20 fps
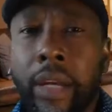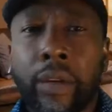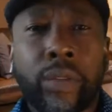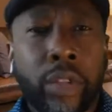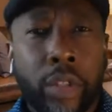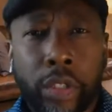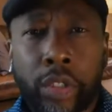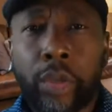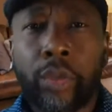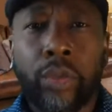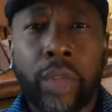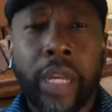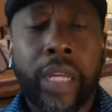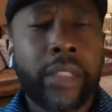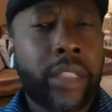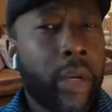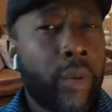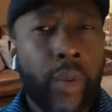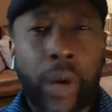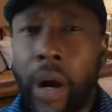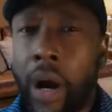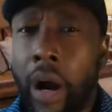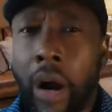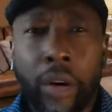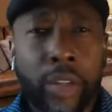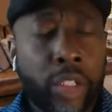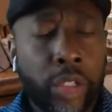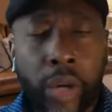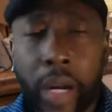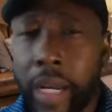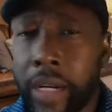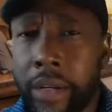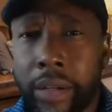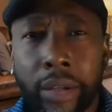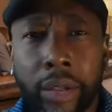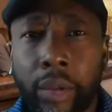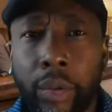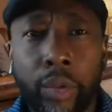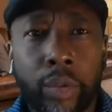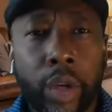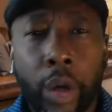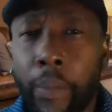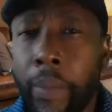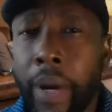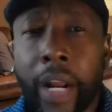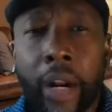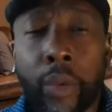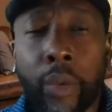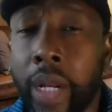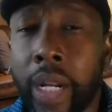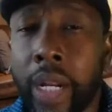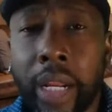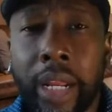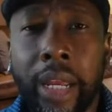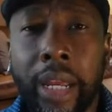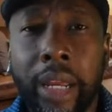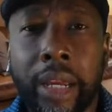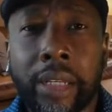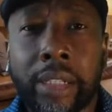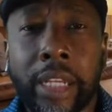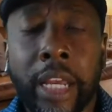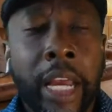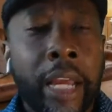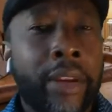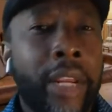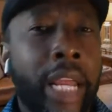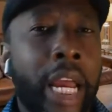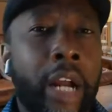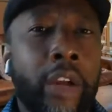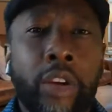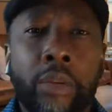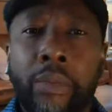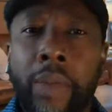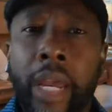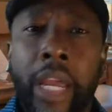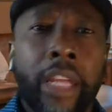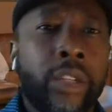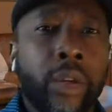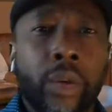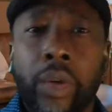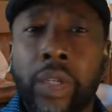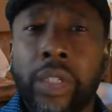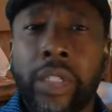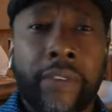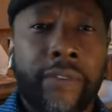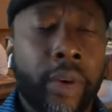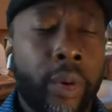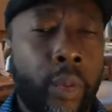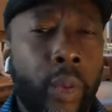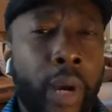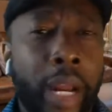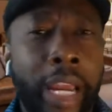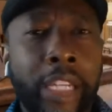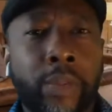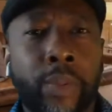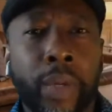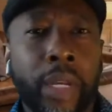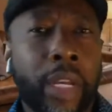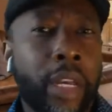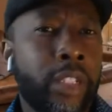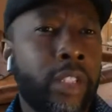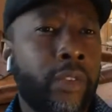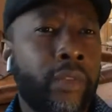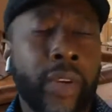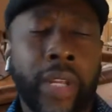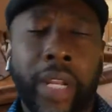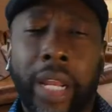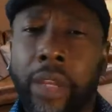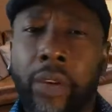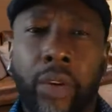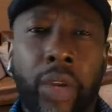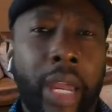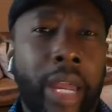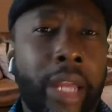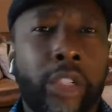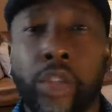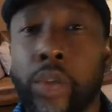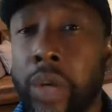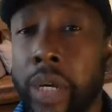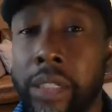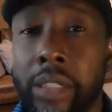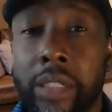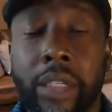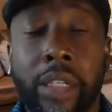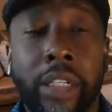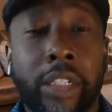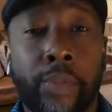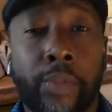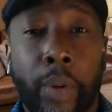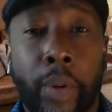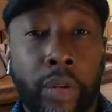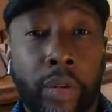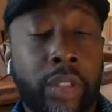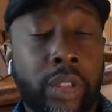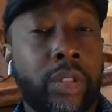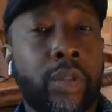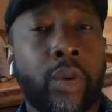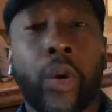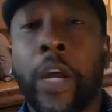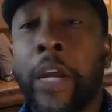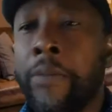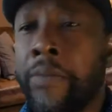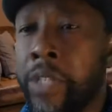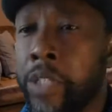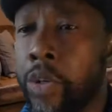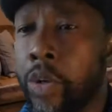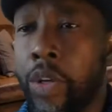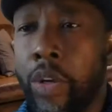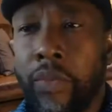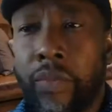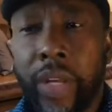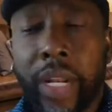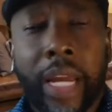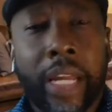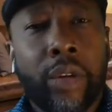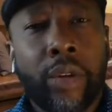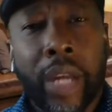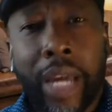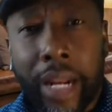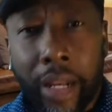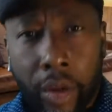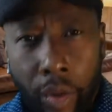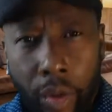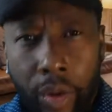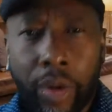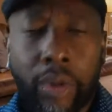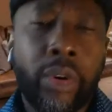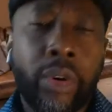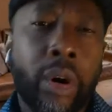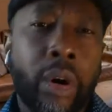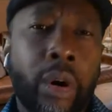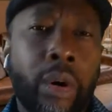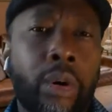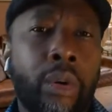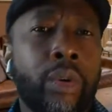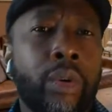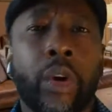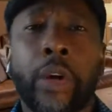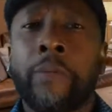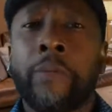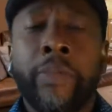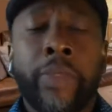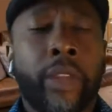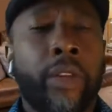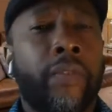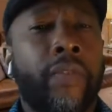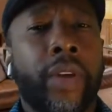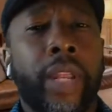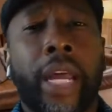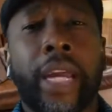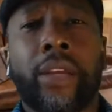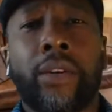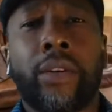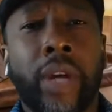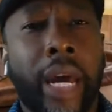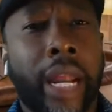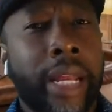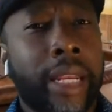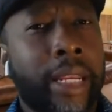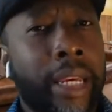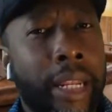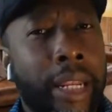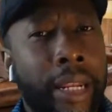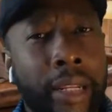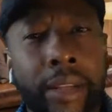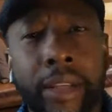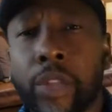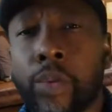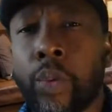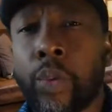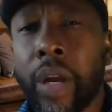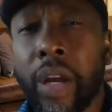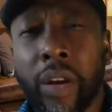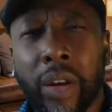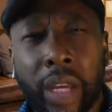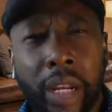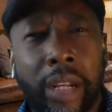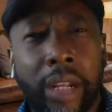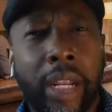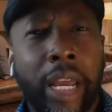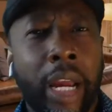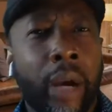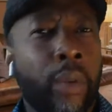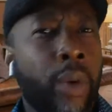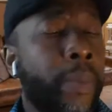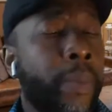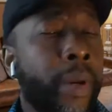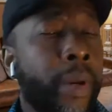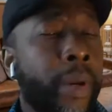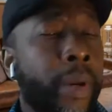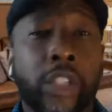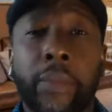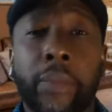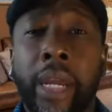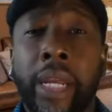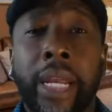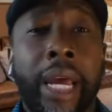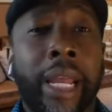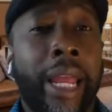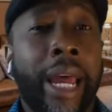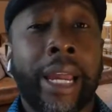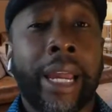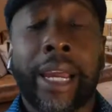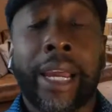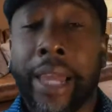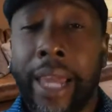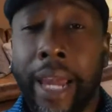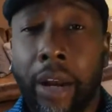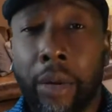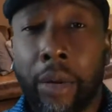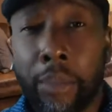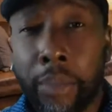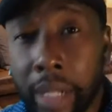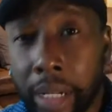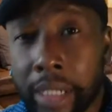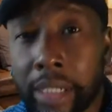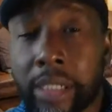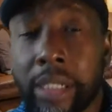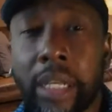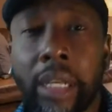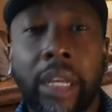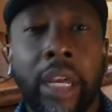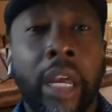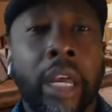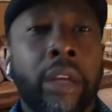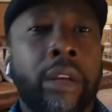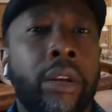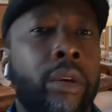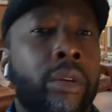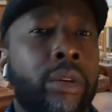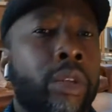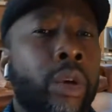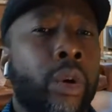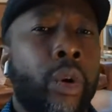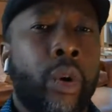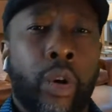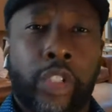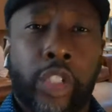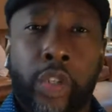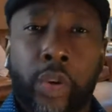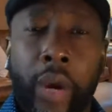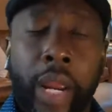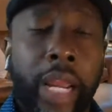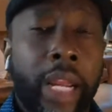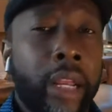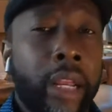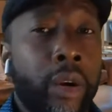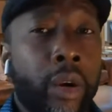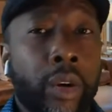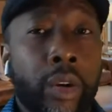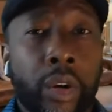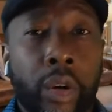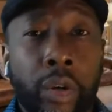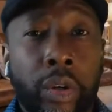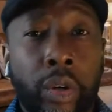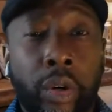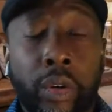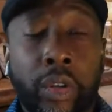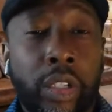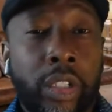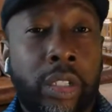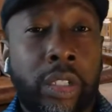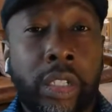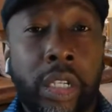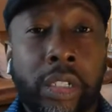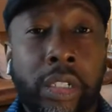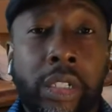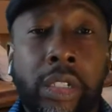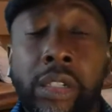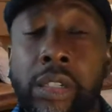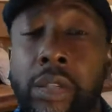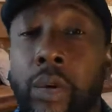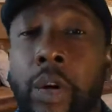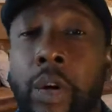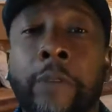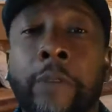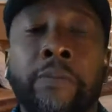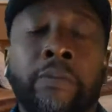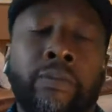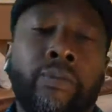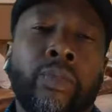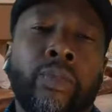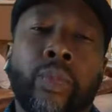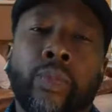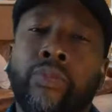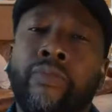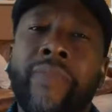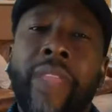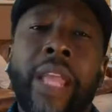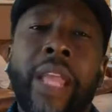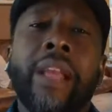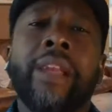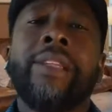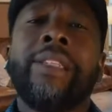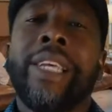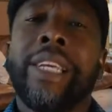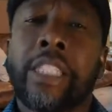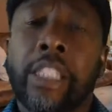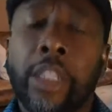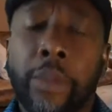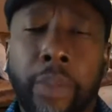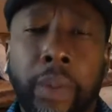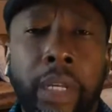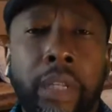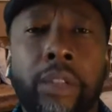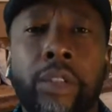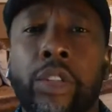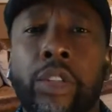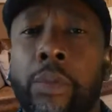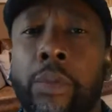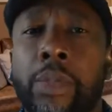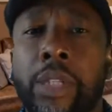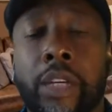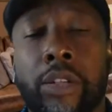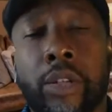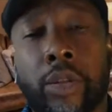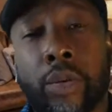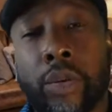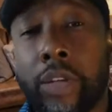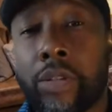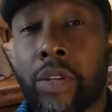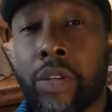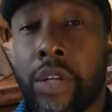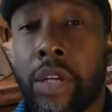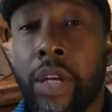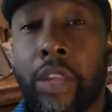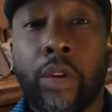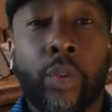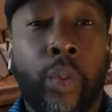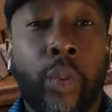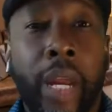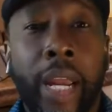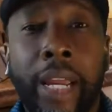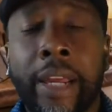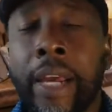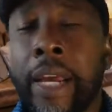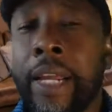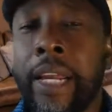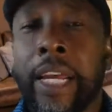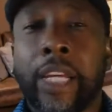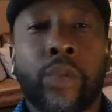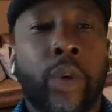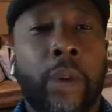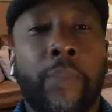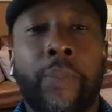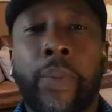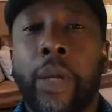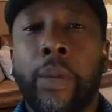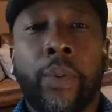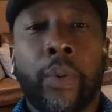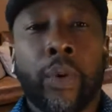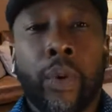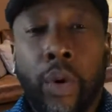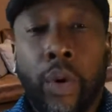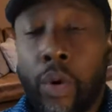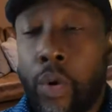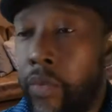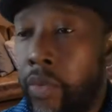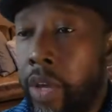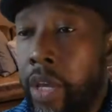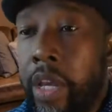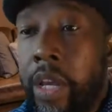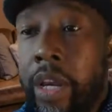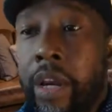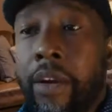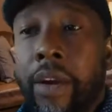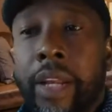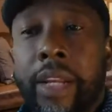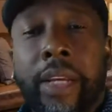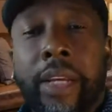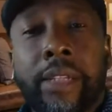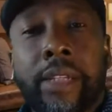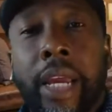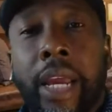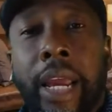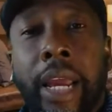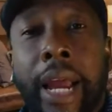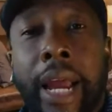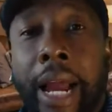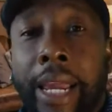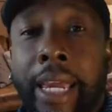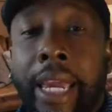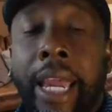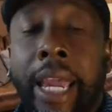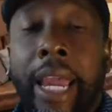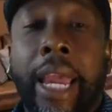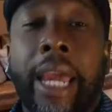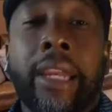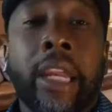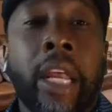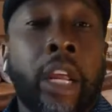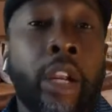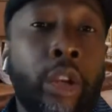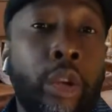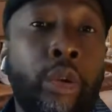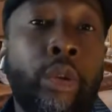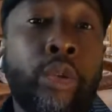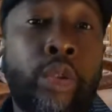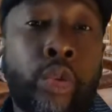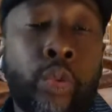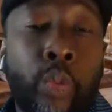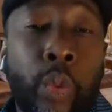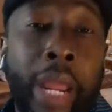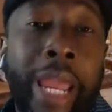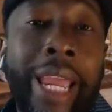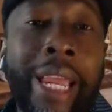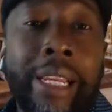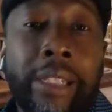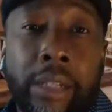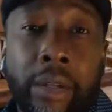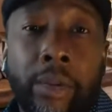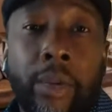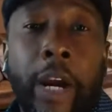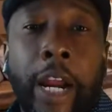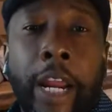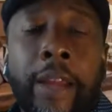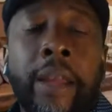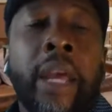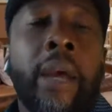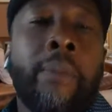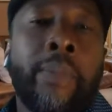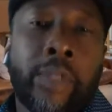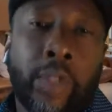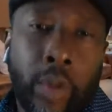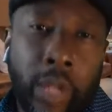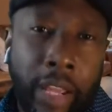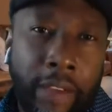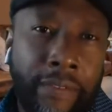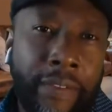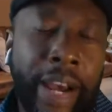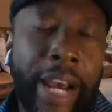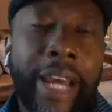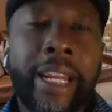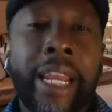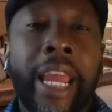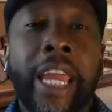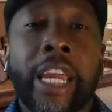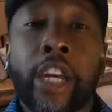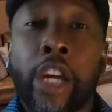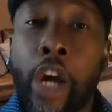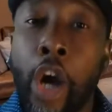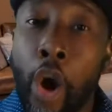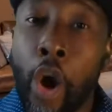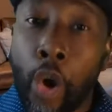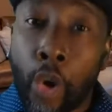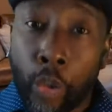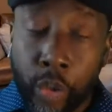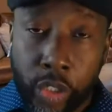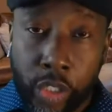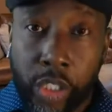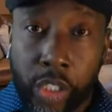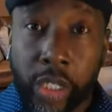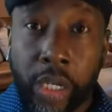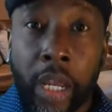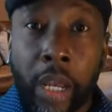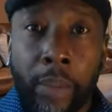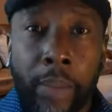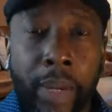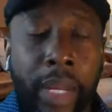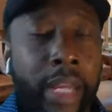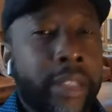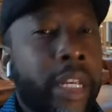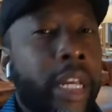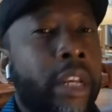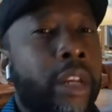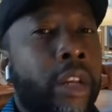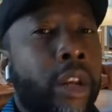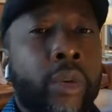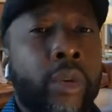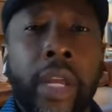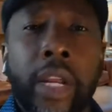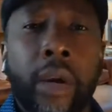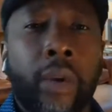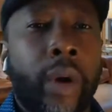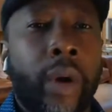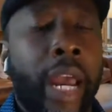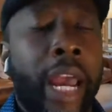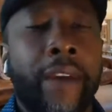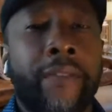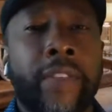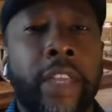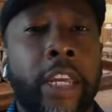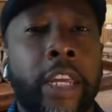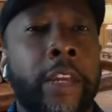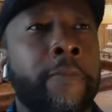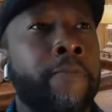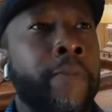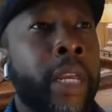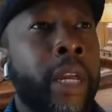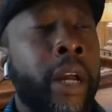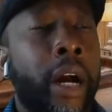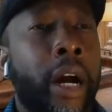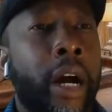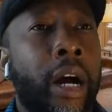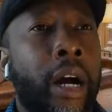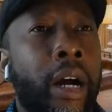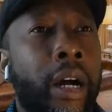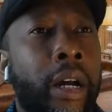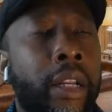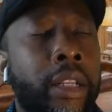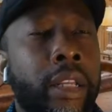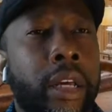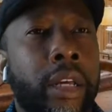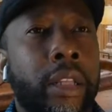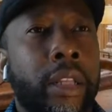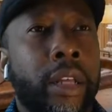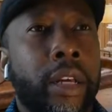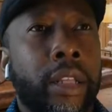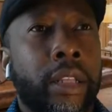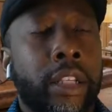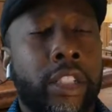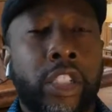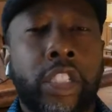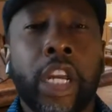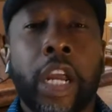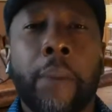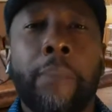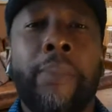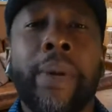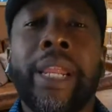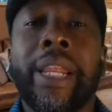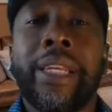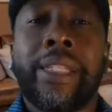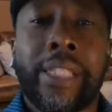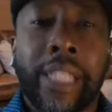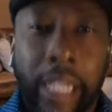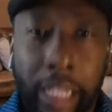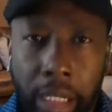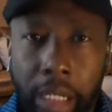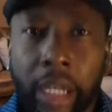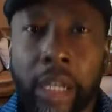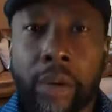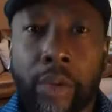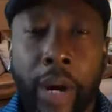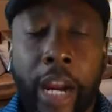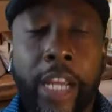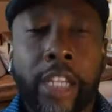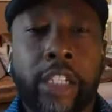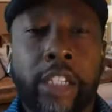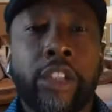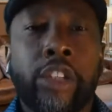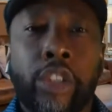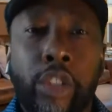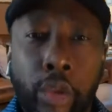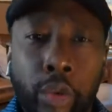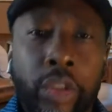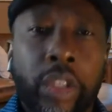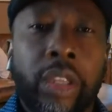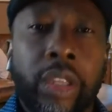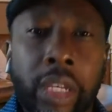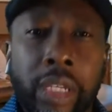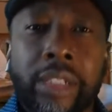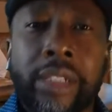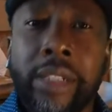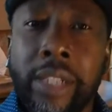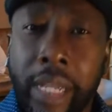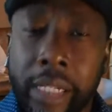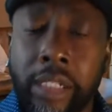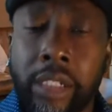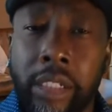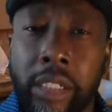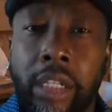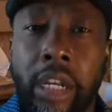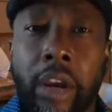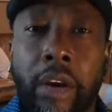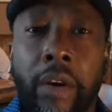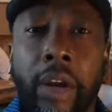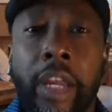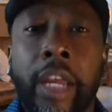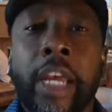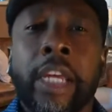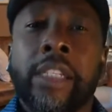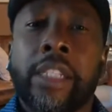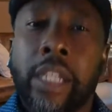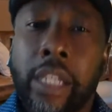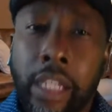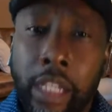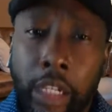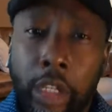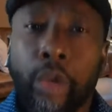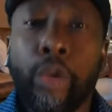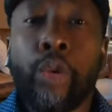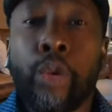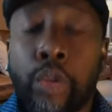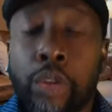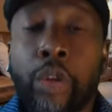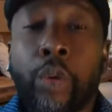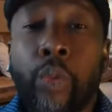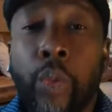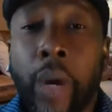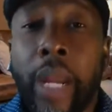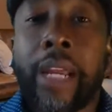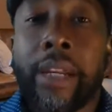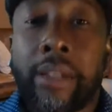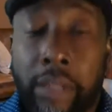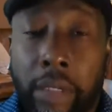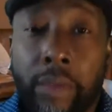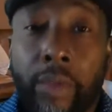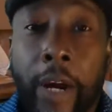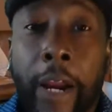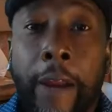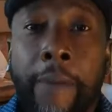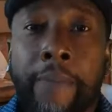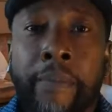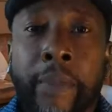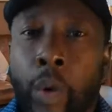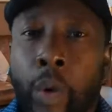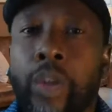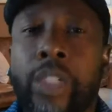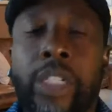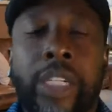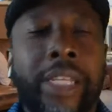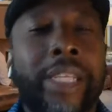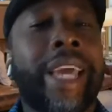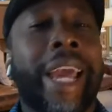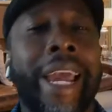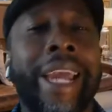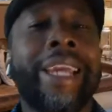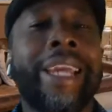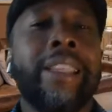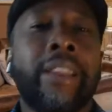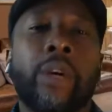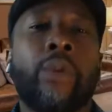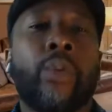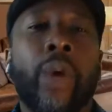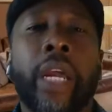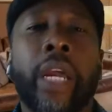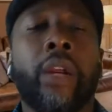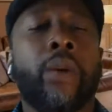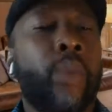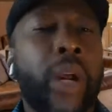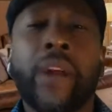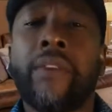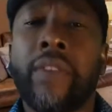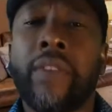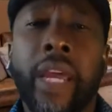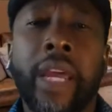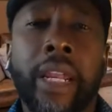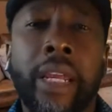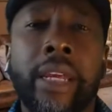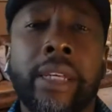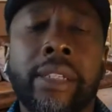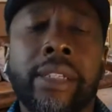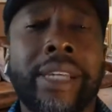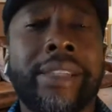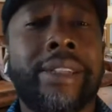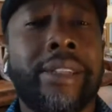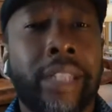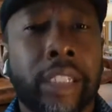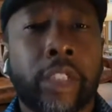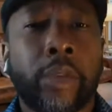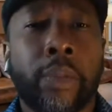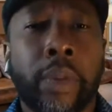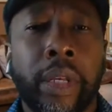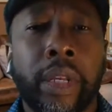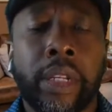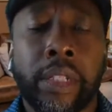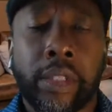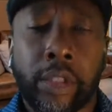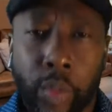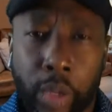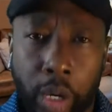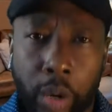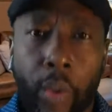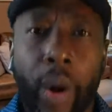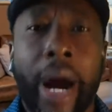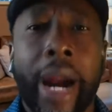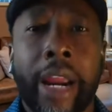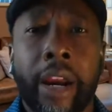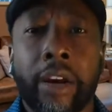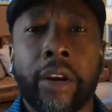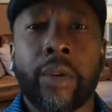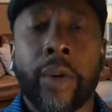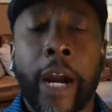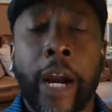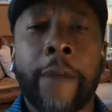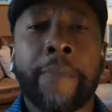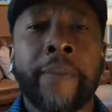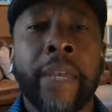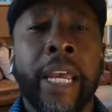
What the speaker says: Those are the 2 things that we're all trying to do, no matter what it is. Now, you may do it different ways because you feel like you can't trust these persons, or so you feel like you got to go on your own, or you feel like you got to get it this way or get it that way because you may not like accountability, or training or decisions or discipline. You see what I'm saying? So there's another way. That's why people go over here and they say, hey, I can't lose weight, right? So they find a coach because they know they don't have the stickability, right, to do the things necessary to lose the weight, right, or to gain the weight, or whatever that is, that discipline is required, right?